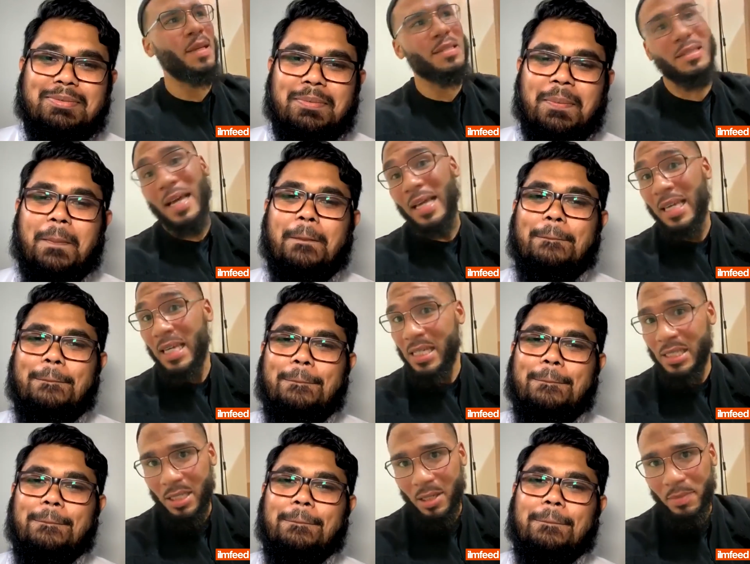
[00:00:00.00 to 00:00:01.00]
Speaker 1: of places like
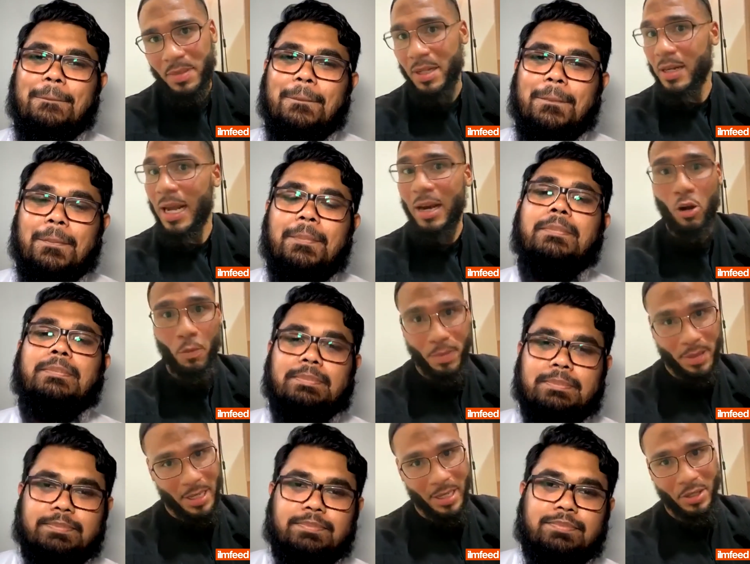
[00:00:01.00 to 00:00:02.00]
Egypt, they're not open
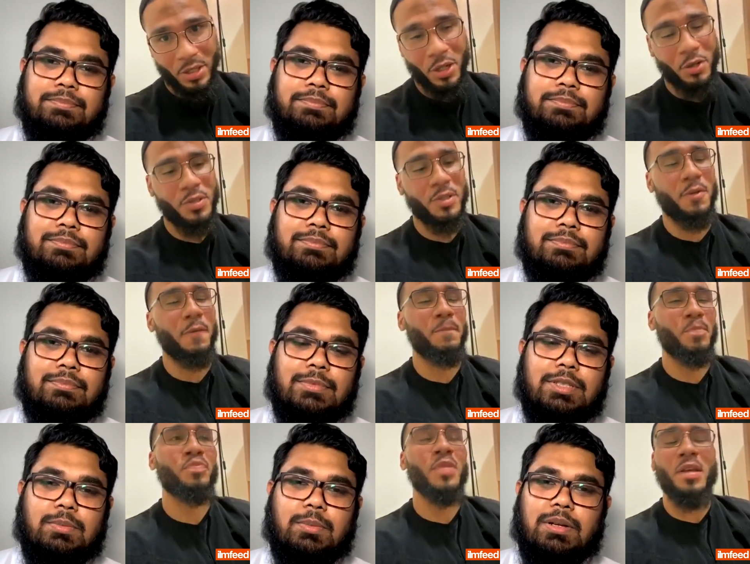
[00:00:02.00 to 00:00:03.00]
yet, you know. So,
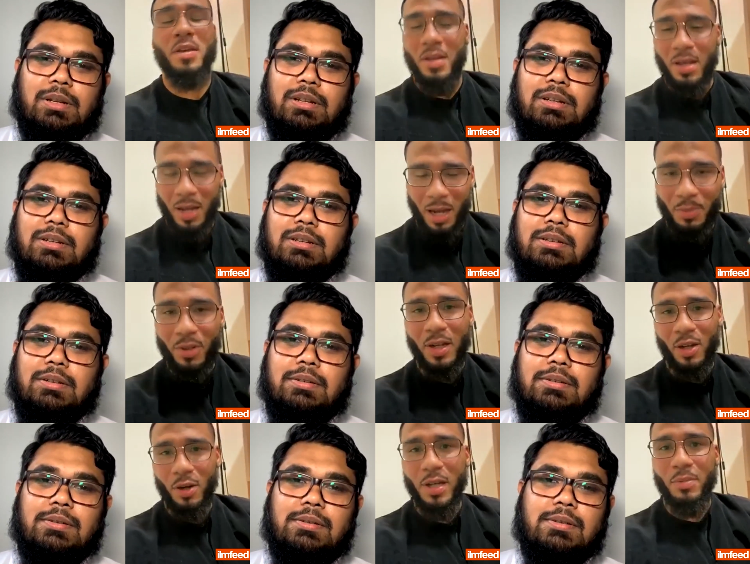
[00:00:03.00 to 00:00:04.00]
alhamdulillah,
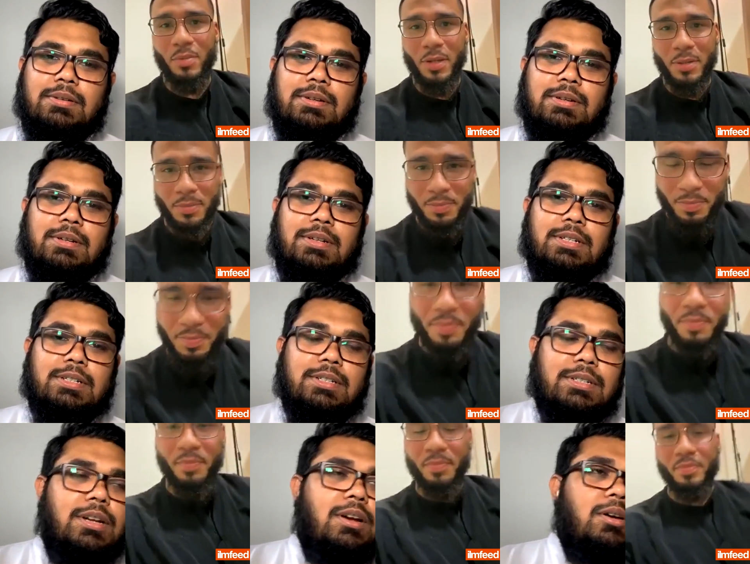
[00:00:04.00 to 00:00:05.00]
go ahead.
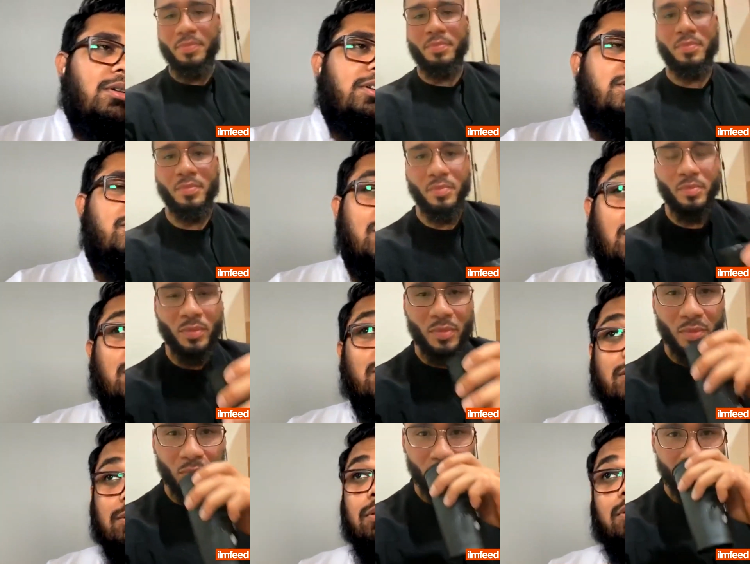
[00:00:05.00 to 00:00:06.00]
Speaker 2: Inshallah,